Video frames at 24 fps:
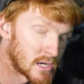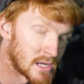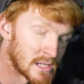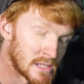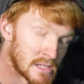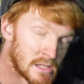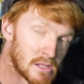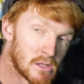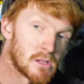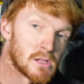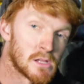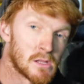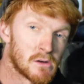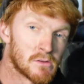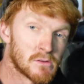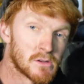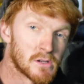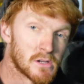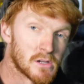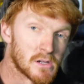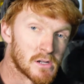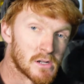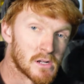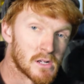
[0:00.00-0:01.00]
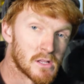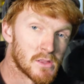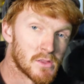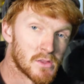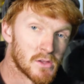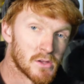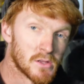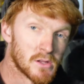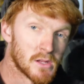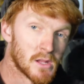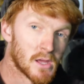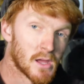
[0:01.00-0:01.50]
a lot longer
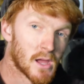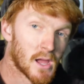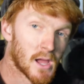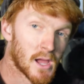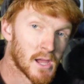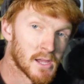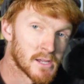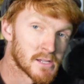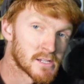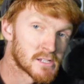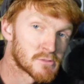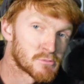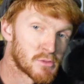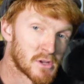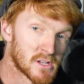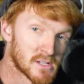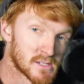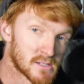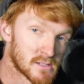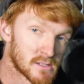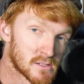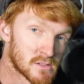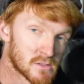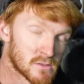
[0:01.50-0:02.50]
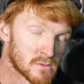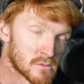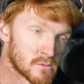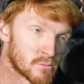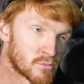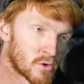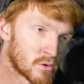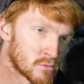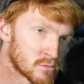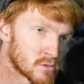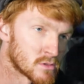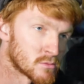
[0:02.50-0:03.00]
than I expected it to,
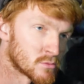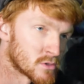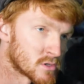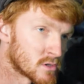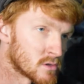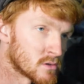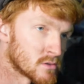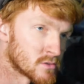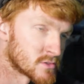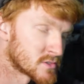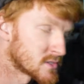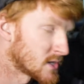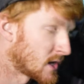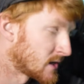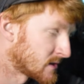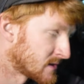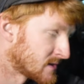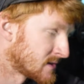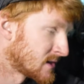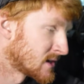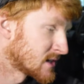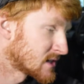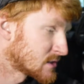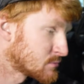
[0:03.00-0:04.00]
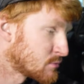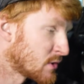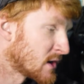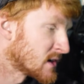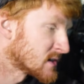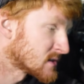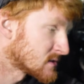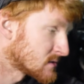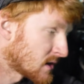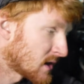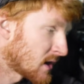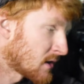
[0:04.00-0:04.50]
probably because I didn't
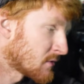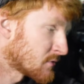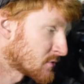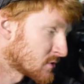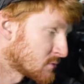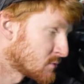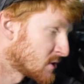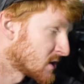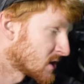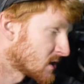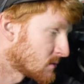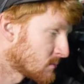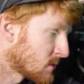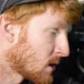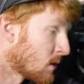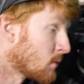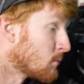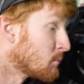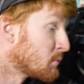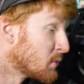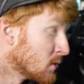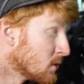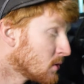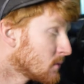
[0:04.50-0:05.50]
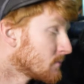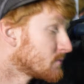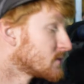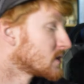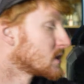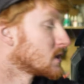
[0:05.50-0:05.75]
expect to have to make a mount, but